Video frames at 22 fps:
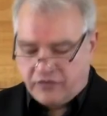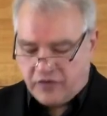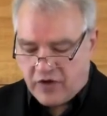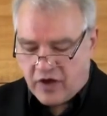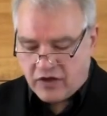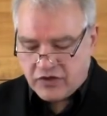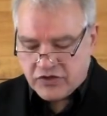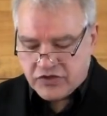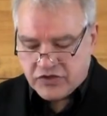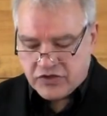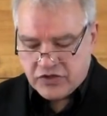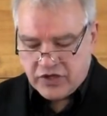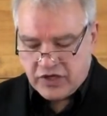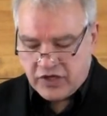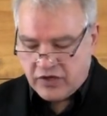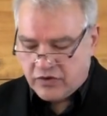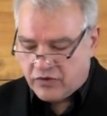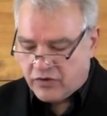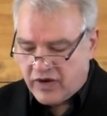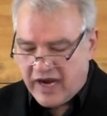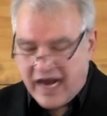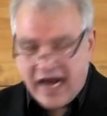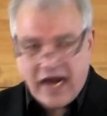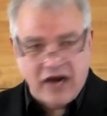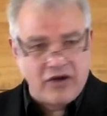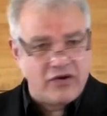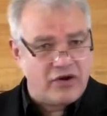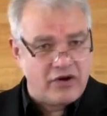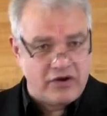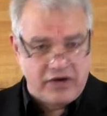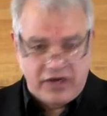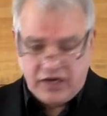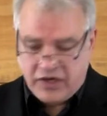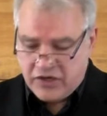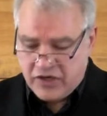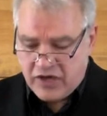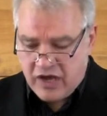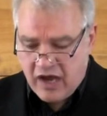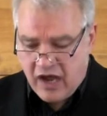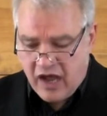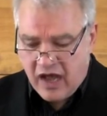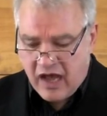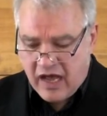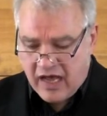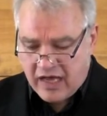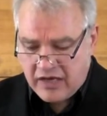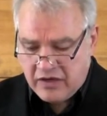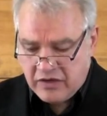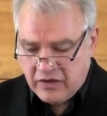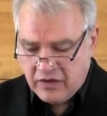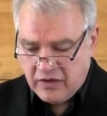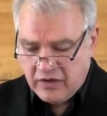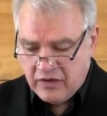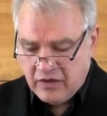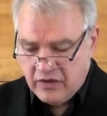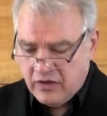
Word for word: falsehood or error in God